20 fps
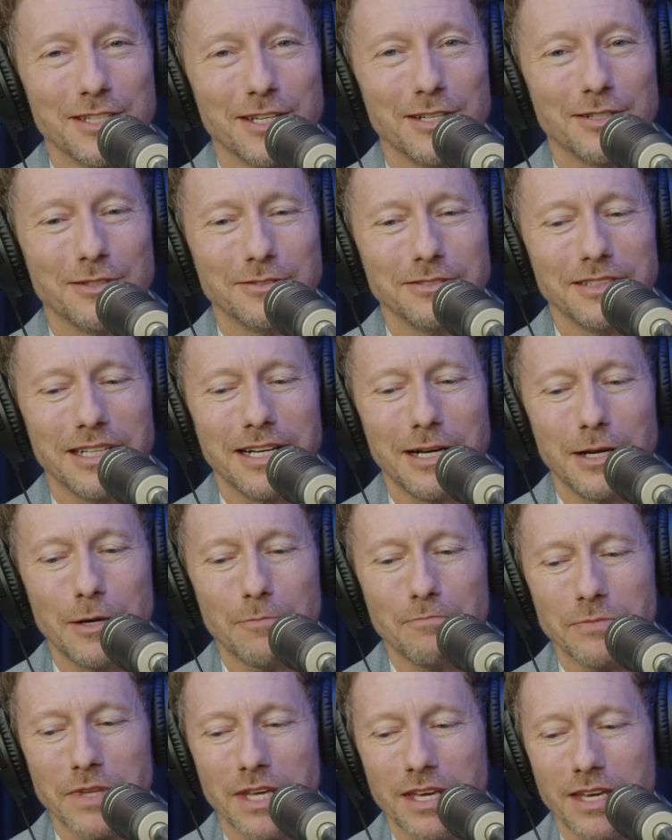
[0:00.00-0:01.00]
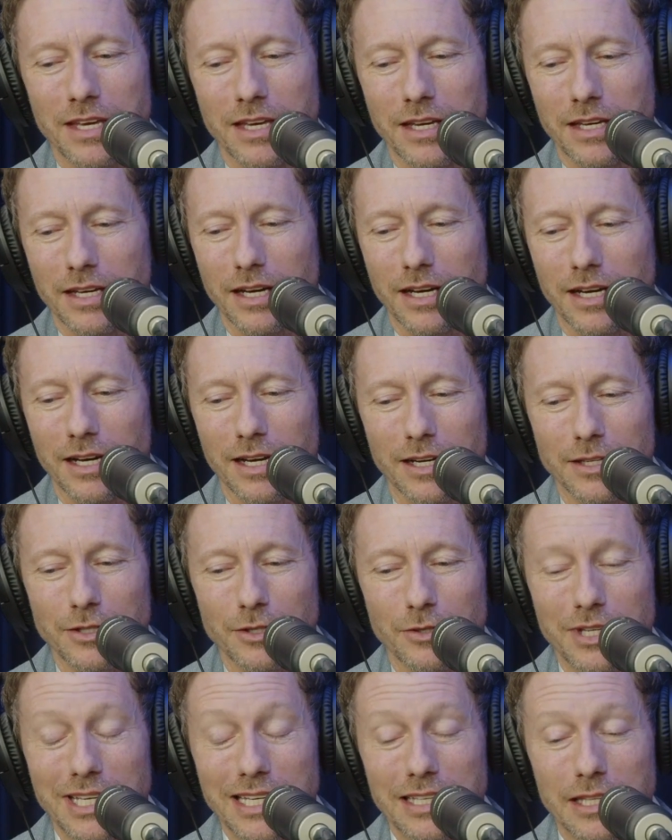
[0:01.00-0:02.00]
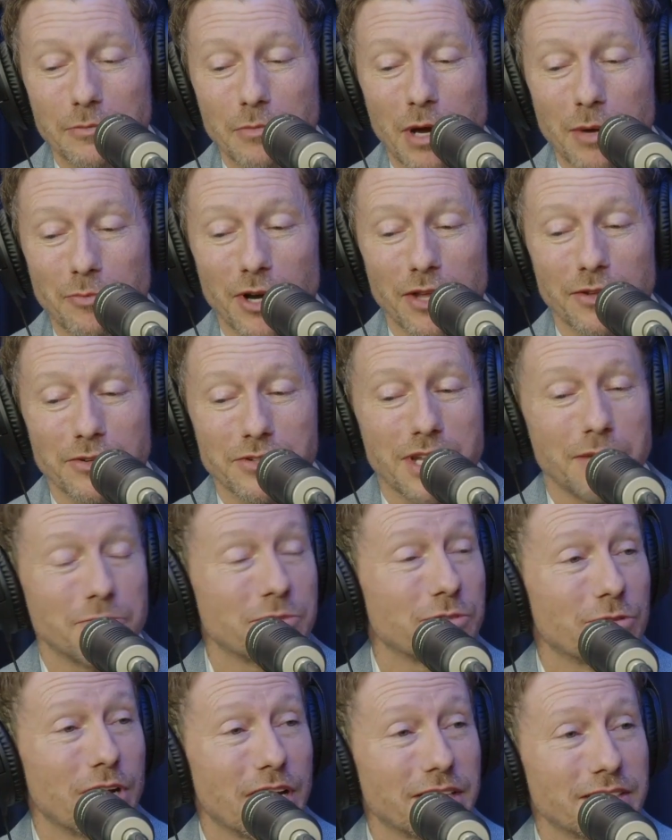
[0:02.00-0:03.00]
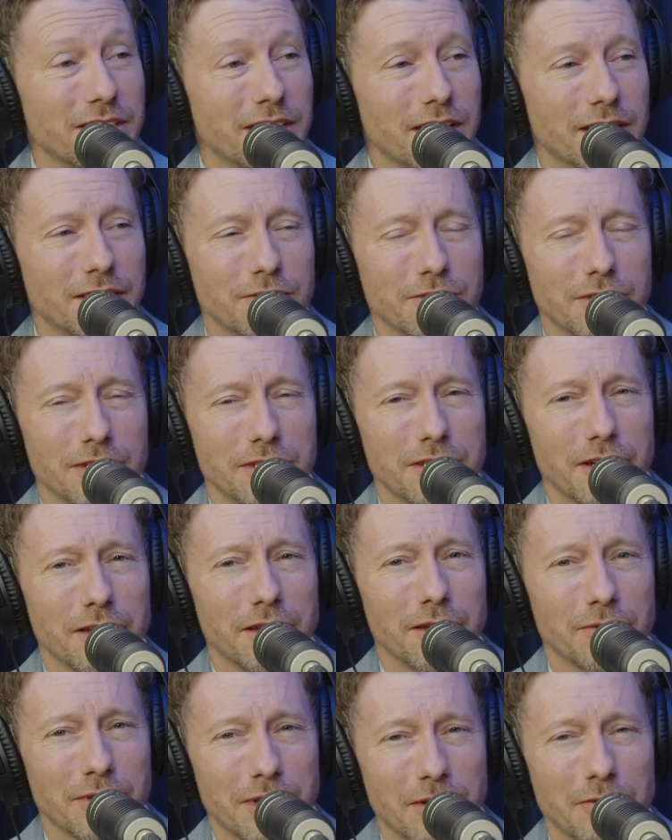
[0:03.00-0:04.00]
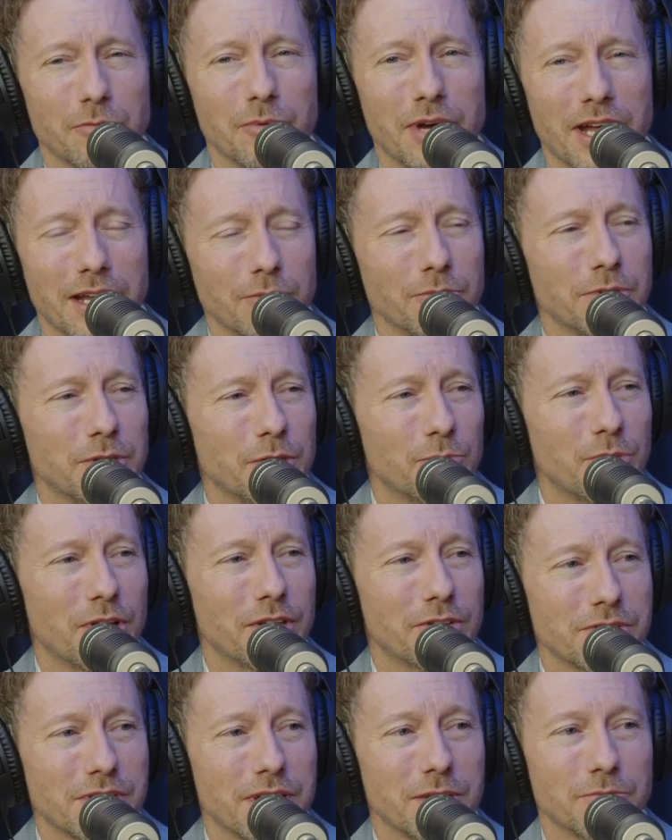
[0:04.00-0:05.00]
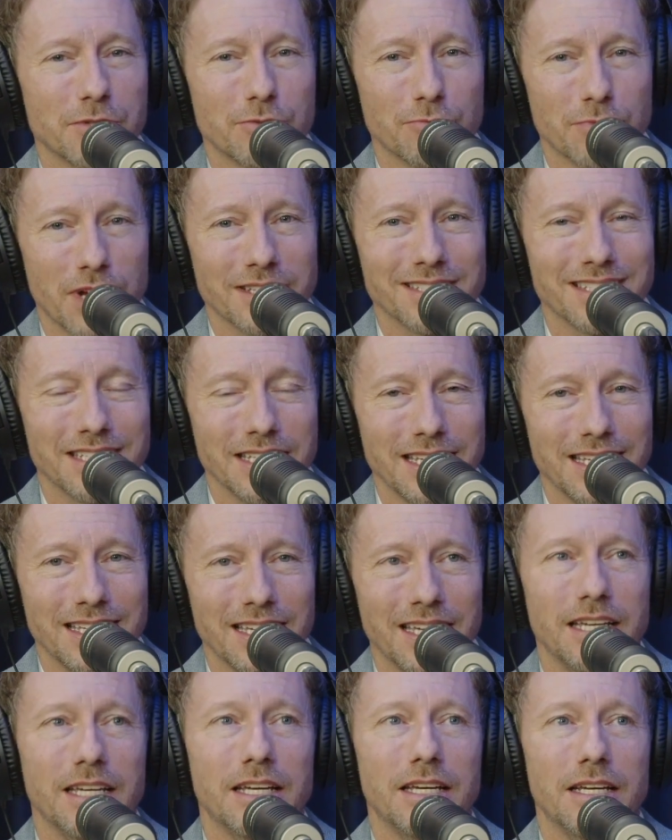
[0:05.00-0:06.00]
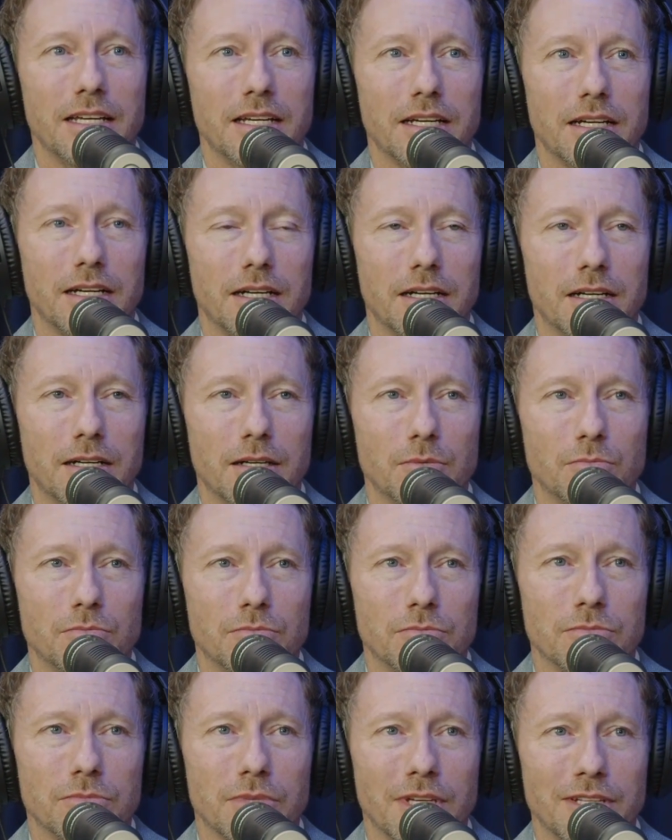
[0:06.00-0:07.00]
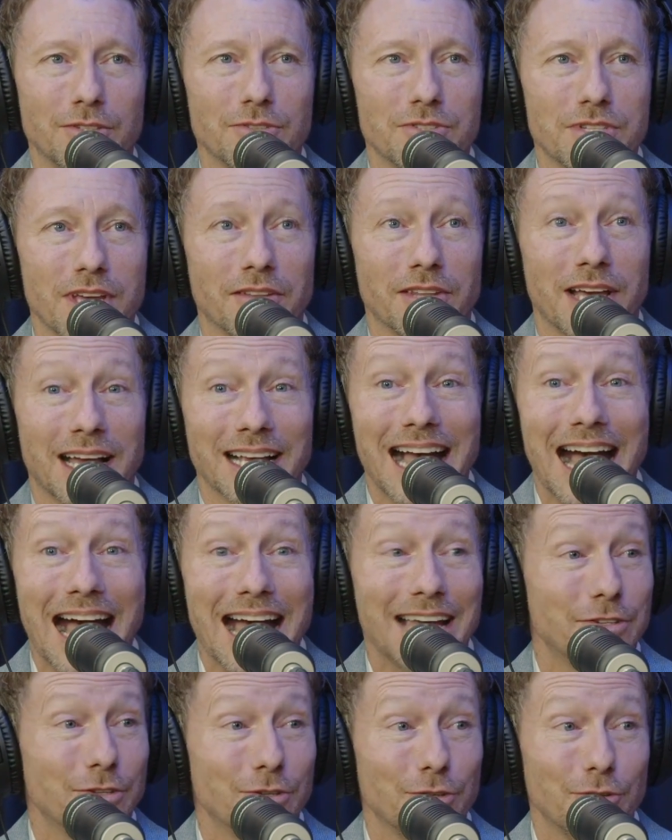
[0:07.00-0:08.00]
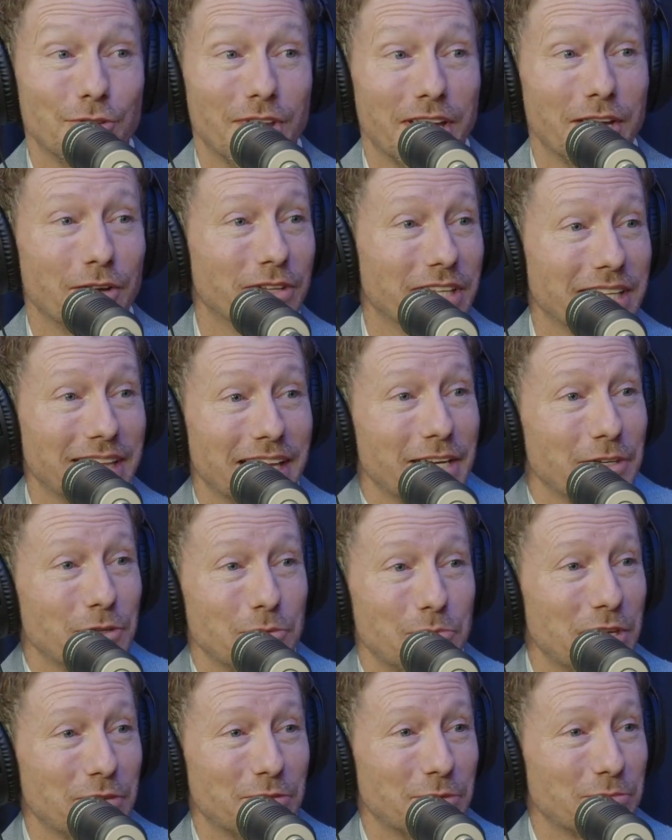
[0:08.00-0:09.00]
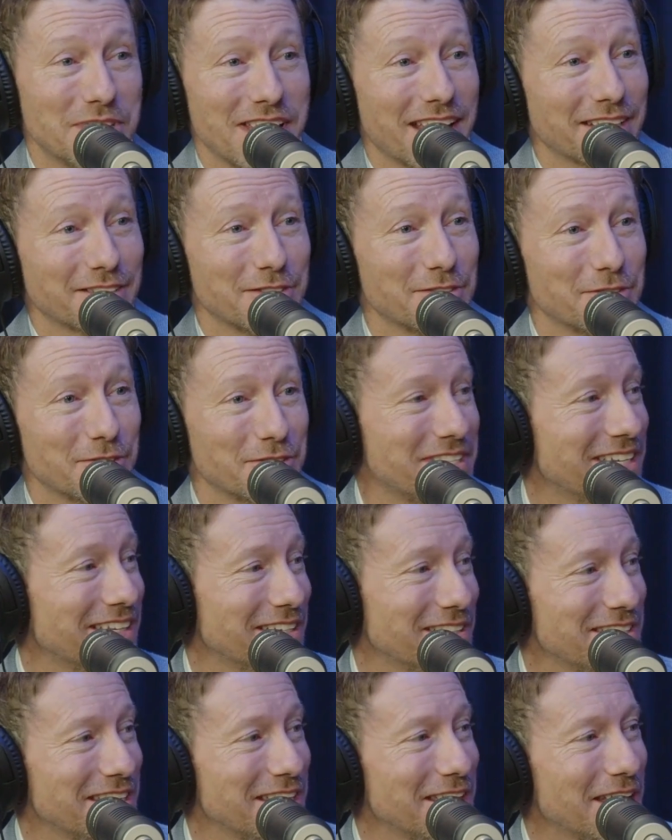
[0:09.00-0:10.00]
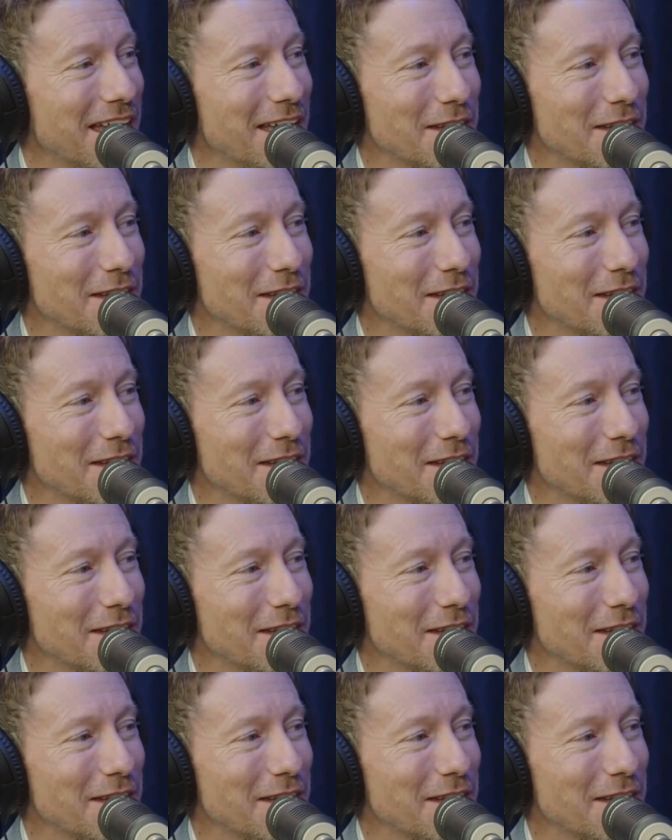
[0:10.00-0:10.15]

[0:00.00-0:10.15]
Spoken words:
So uniquely, my brother's name is Rusty. I usually share that with everybody. When your brother's name is Rusty, and you sound like I do, they only let you be from Texas or Tennessee.